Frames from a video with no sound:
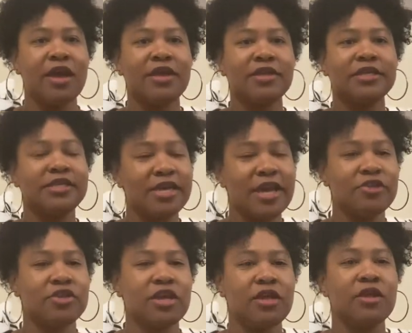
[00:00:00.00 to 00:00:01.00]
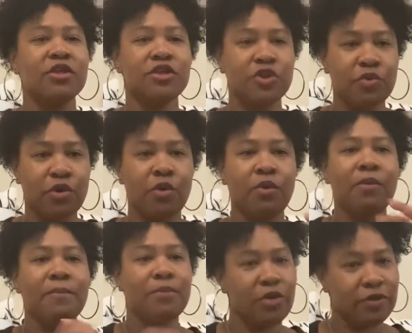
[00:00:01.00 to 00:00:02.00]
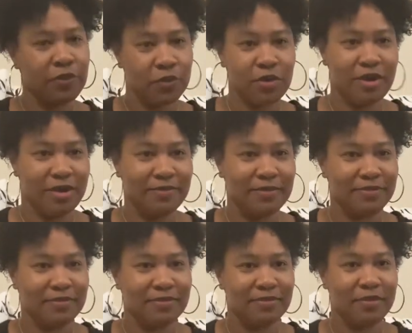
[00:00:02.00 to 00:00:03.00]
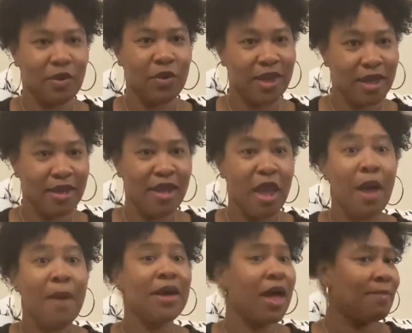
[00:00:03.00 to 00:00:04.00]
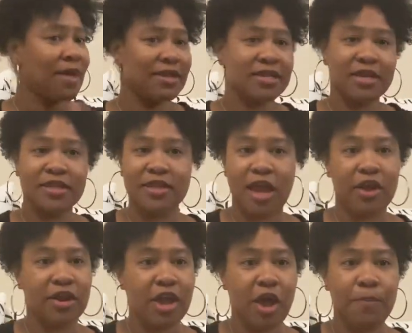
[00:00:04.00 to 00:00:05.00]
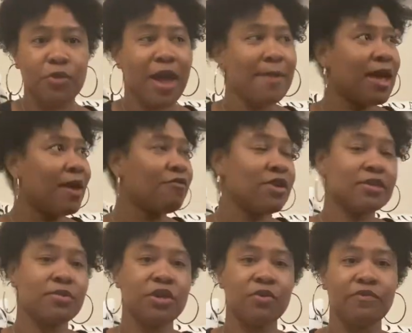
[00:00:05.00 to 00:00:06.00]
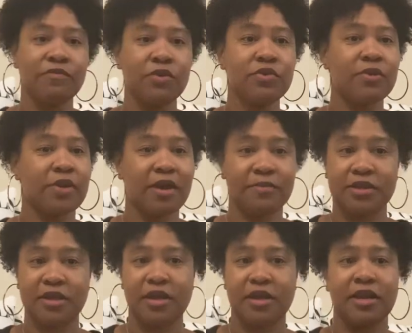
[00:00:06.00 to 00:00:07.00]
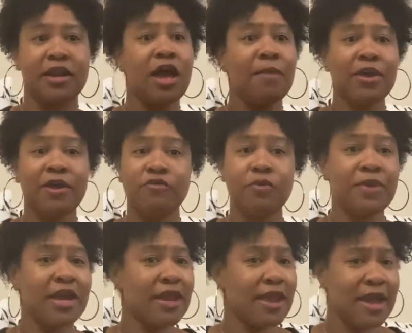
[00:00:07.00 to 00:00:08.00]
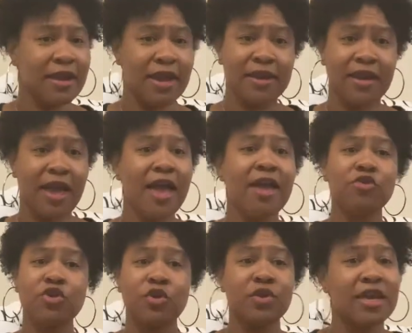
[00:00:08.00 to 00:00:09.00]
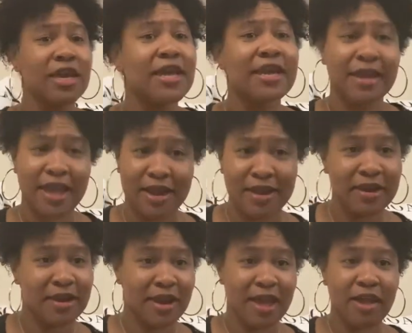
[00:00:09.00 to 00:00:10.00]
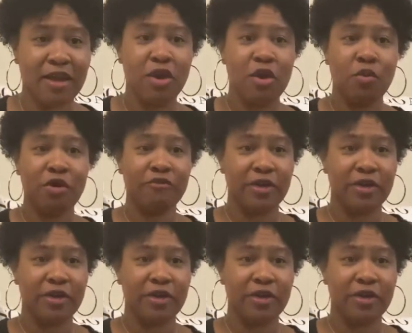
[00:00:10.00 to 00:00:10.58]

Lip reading: the THC 0.3. Okay, but I'm not saying it's not going to help you. I mean, I read some good reviews on Amazon, but if you're paying $9.99, you're going to get $9.99 worth of